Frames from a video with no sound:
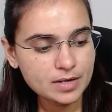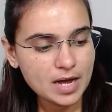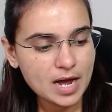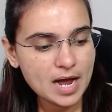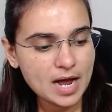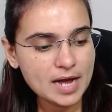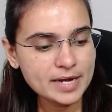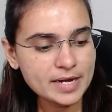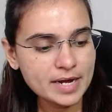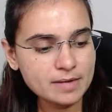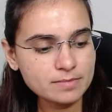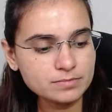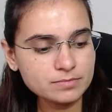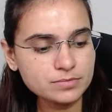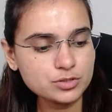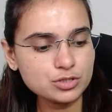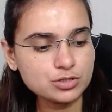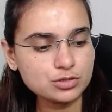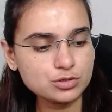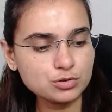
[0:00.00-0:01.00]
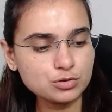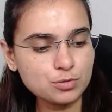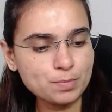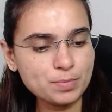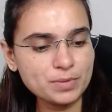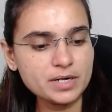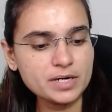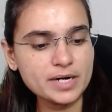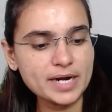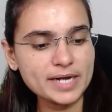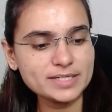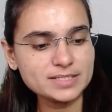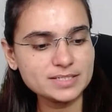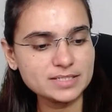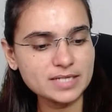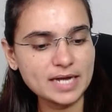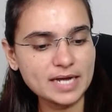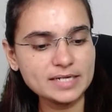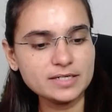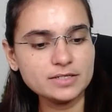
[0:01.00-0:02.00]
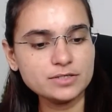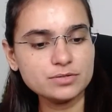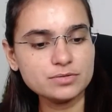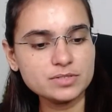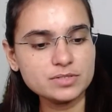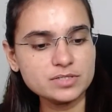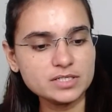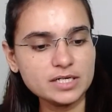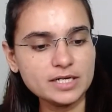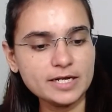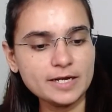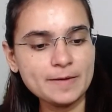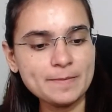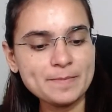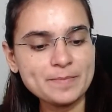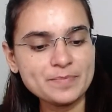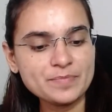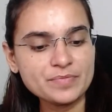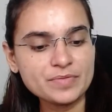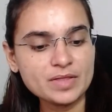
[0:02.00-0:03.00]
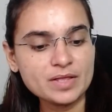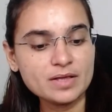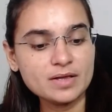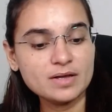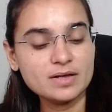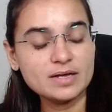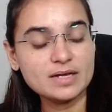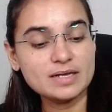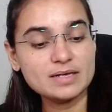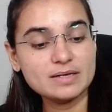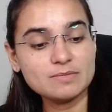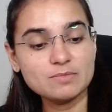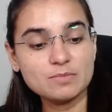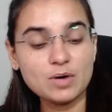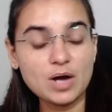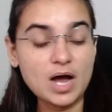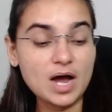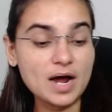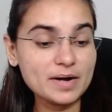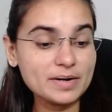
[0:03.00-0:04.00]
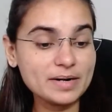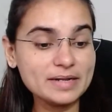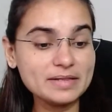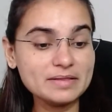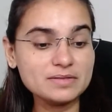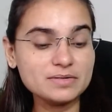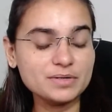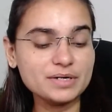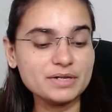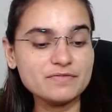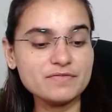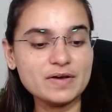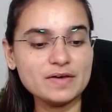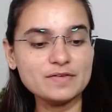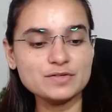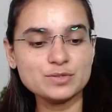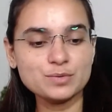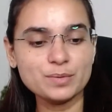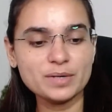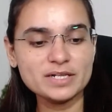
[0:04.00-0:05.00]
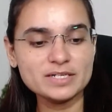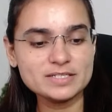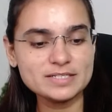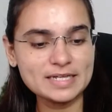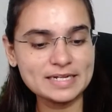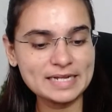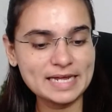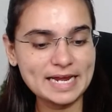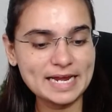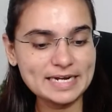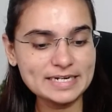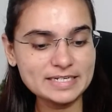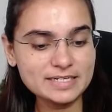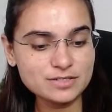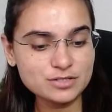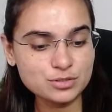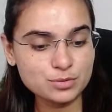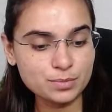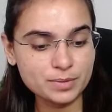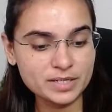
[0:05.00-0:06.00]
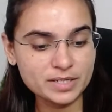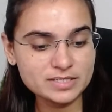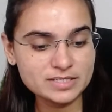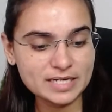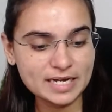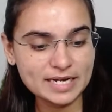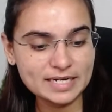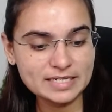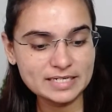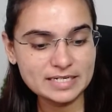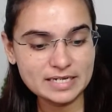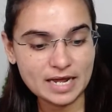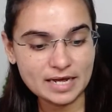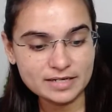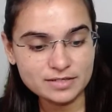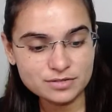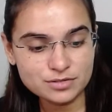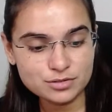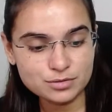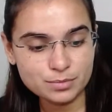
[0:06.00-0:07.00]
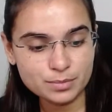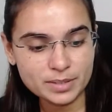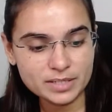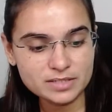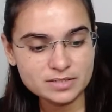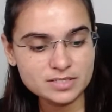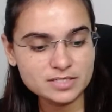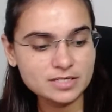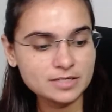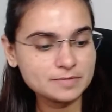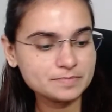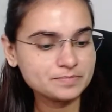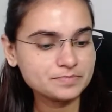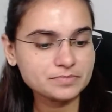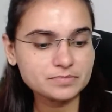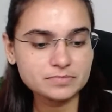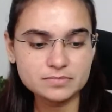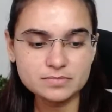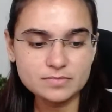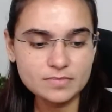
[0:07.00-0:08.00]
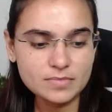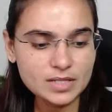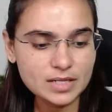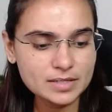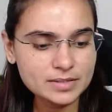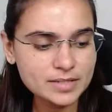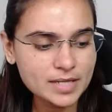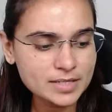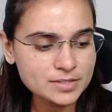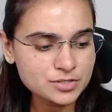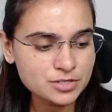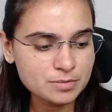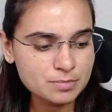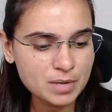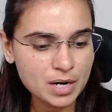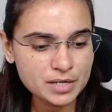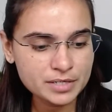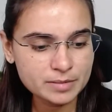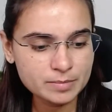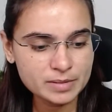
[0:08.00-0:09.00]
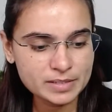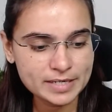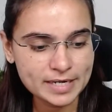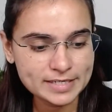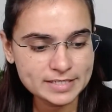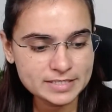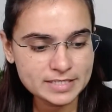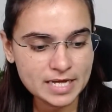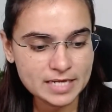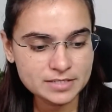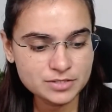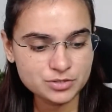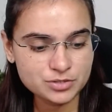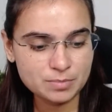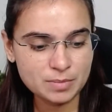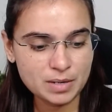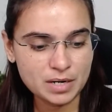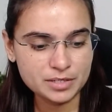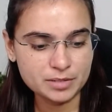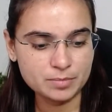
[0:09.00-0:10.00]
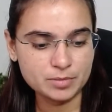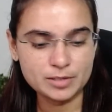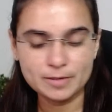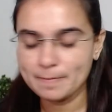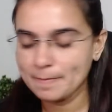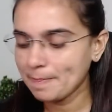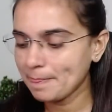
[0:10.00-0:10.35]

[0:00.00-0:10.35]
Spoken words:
I am super excited to see 135 students, then 80 students, 89 students. That's remarkable, guys. That's remarkable.